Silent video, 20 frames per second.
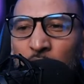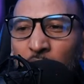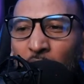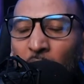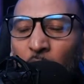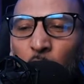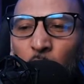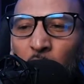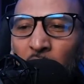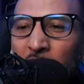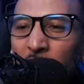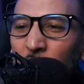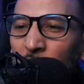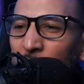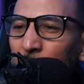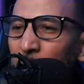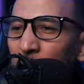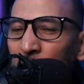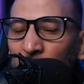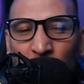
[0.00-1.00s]
I really
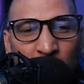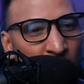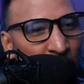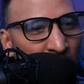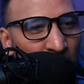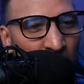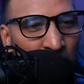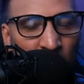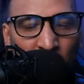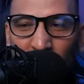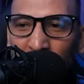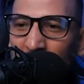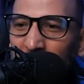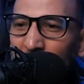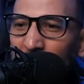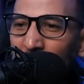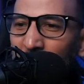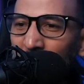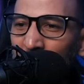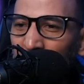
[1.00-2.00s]
want to pronounce your name correctly,
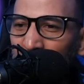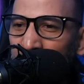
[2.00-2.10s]
man.